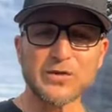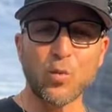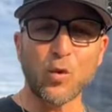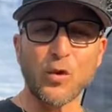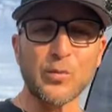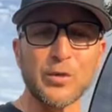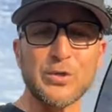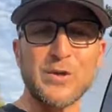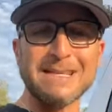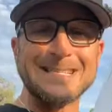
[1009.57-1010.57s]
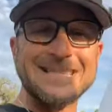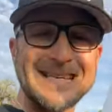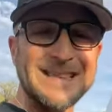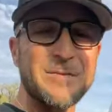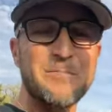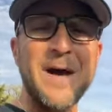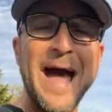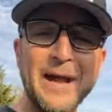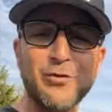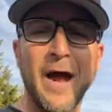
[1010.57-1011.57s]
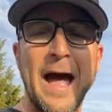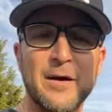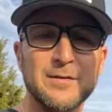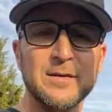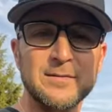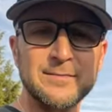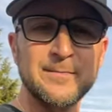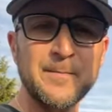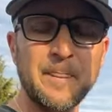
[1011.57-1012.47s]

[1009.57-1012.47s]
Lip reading: Or it's a world where you can sit in the background